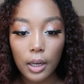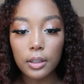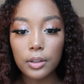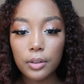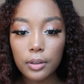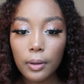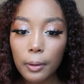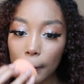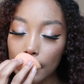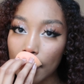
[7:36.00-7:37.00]
And then you can do like
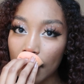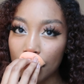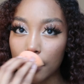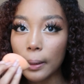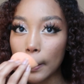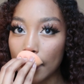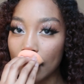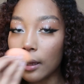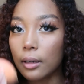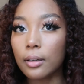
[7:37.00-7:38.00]
right there, but like,
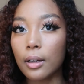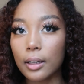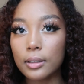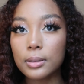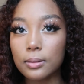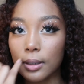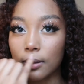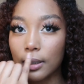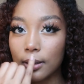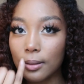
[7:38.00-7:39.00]
I don't know, I get sweaty
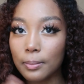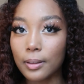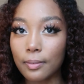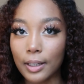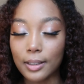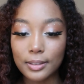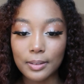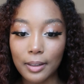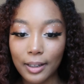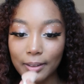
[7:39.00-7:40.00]
right there pretty fast,
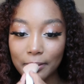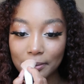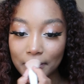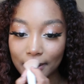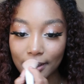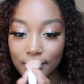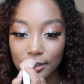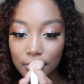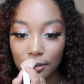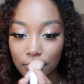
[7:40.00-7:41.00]
so I just
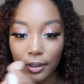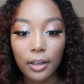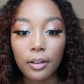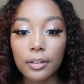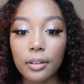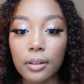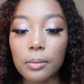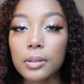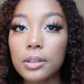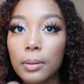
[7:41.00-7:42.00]
do it right on the
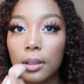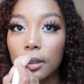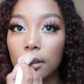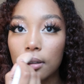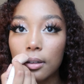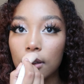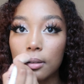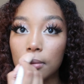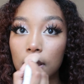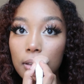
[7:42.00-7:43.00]
cupid's bow, like
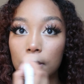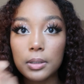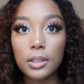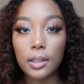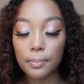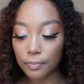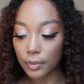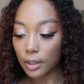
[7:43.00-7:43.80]
on my lip shape.